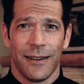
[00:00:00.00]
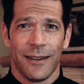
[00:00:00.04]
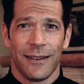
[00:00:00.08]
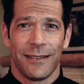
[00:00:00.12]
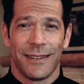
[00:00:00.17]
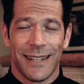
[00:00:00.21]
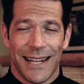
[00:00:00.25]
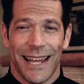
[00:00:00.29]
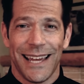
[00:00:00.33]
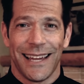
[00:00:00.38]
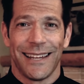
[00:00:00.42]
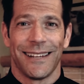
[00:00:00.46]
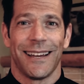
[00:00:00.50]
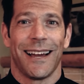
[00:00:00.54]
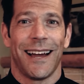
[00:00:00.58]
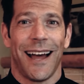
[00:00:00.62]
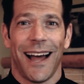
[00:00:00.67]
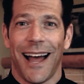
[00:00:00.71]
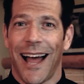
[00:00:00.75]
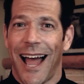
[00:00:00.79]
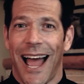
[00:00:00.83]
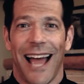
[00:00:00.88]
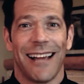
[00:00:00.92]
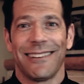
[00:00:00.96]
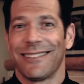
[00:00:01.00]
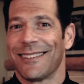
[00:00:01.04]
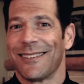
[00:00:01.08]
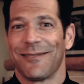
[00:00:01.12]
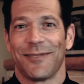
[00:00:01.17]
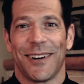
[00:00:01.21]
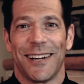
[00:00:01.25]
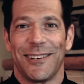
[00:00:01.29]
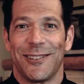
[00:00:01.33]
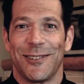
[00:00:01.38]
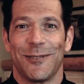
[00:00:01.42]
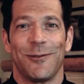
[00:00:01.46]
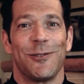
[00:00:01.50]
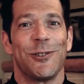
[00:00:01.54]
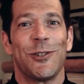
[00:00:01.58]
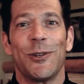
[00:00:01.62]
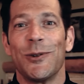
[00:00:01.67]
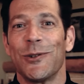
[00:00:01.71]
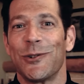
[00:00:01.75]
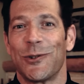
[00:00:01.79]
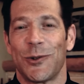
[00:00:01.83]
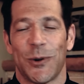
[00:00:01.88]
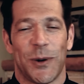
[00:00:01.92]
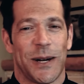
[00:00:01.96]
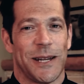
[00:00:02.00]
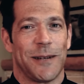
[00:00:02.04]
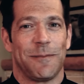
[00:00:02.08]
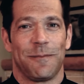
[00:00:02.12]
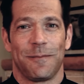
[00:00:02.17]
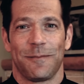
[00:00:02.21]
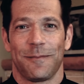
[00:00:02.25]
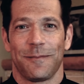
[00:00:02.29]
Today, I just invite you, choose joy,